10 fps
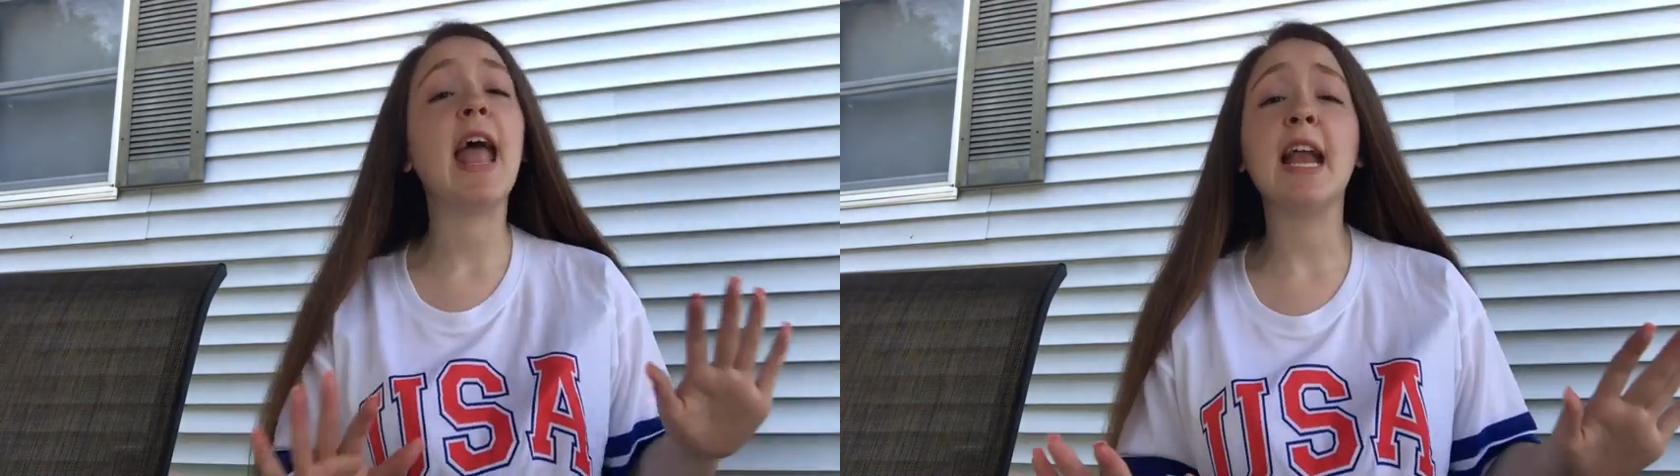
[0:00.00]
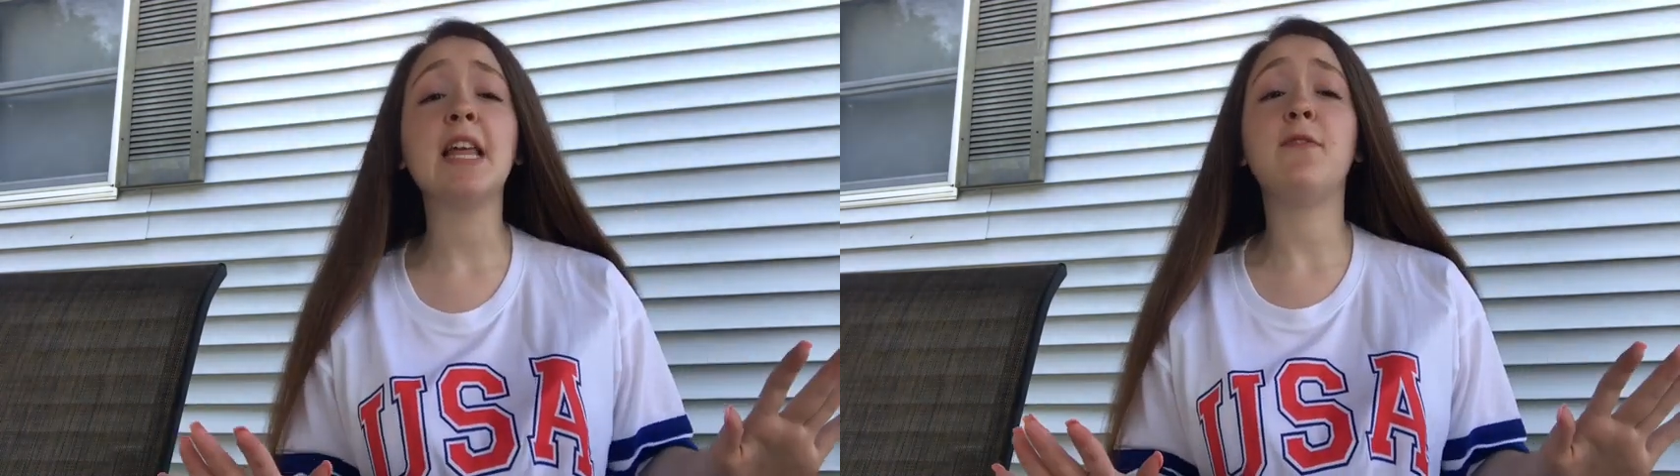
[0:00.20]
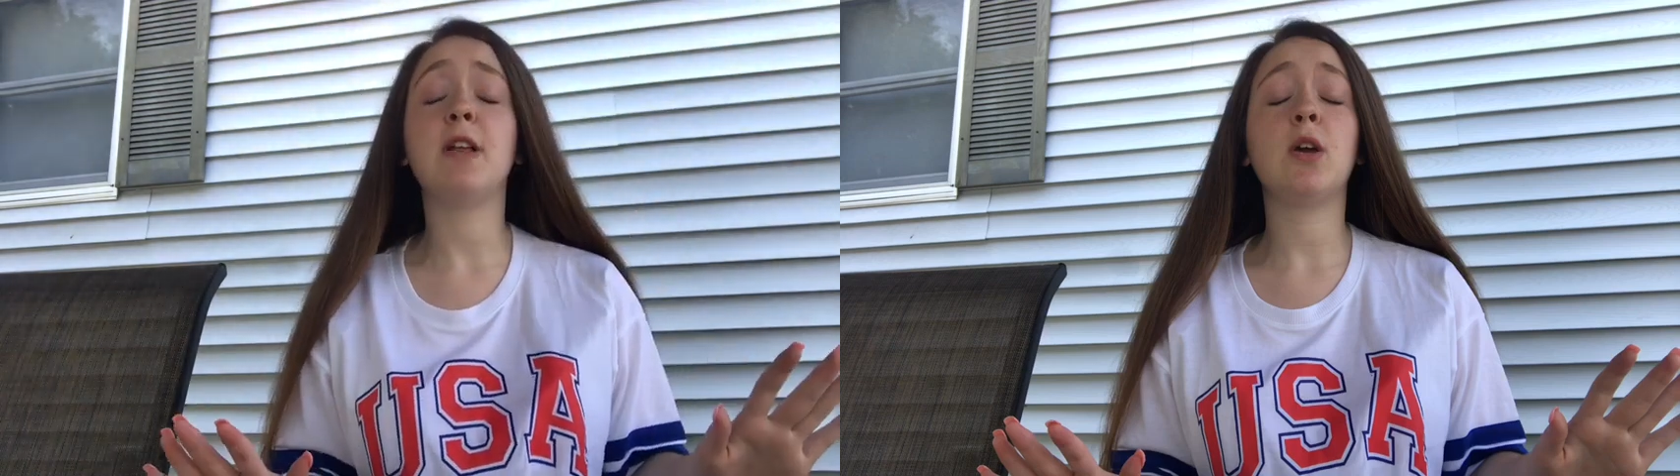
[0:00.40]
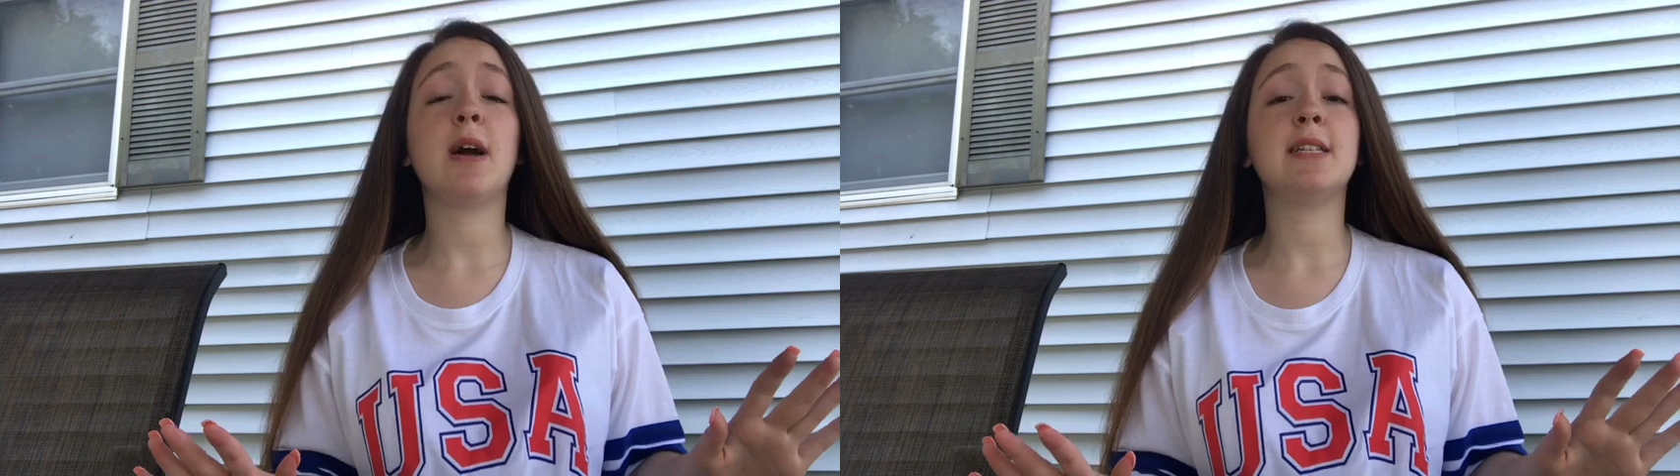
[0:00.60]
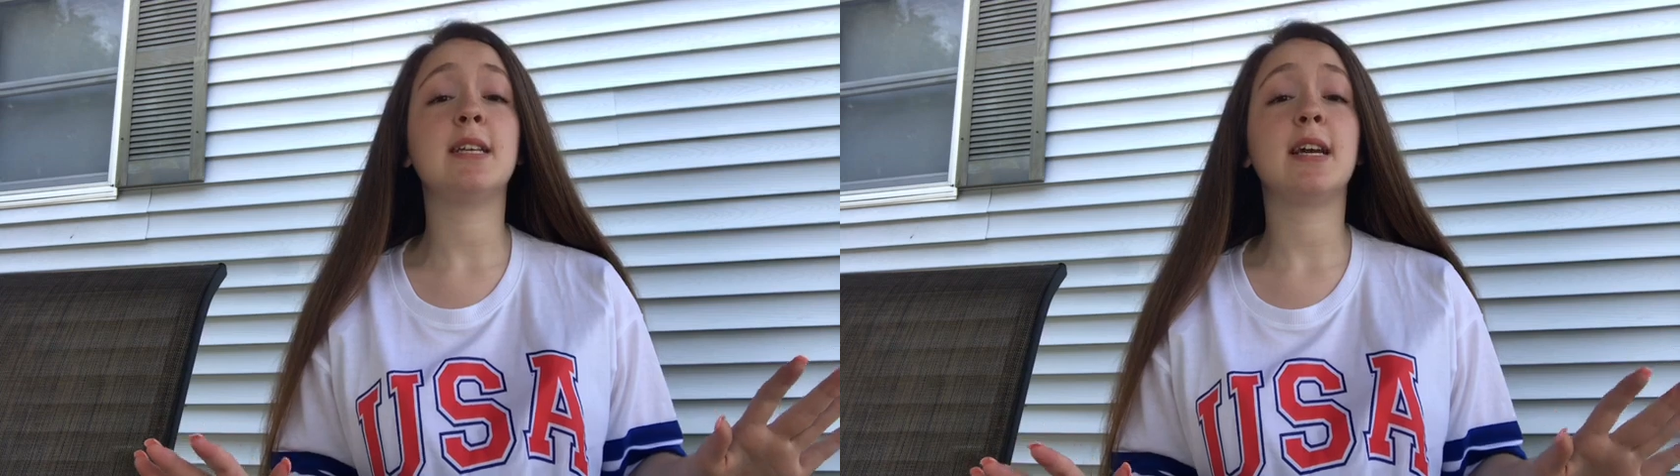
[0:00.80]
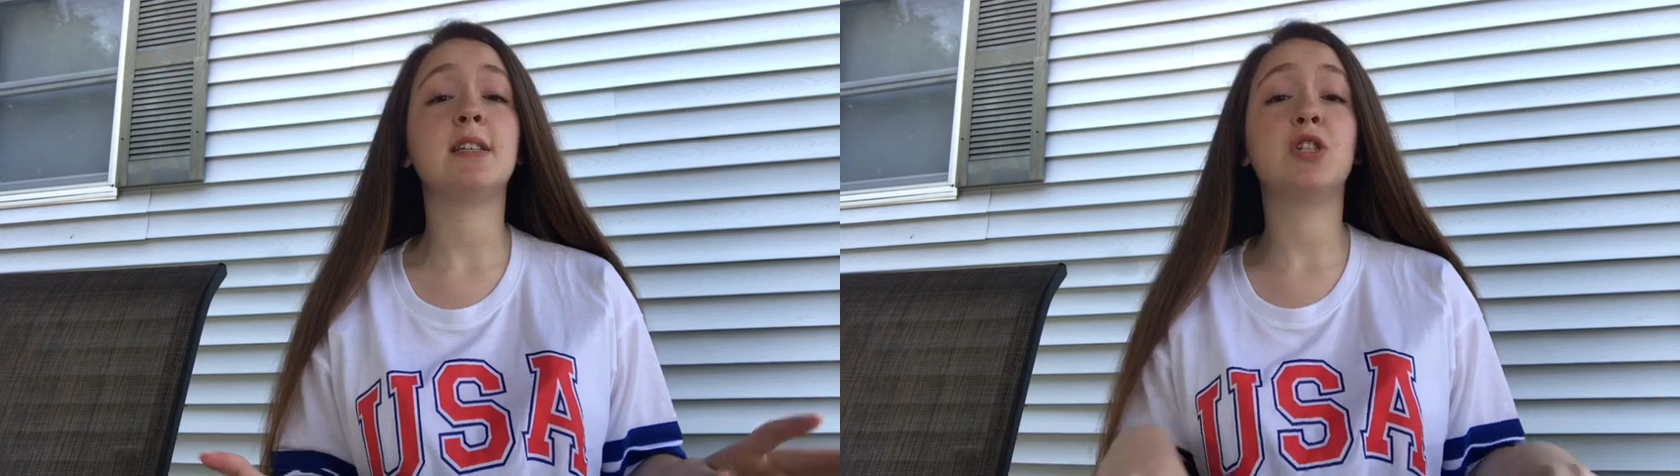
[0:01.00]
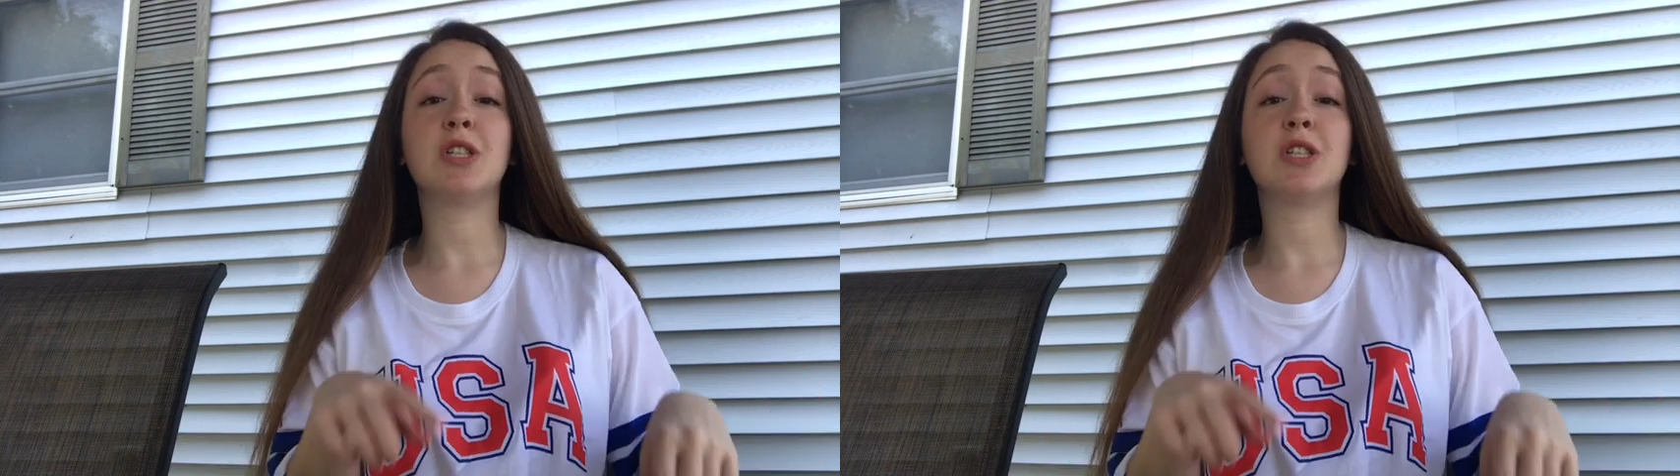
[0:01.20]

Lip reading: any video ideas,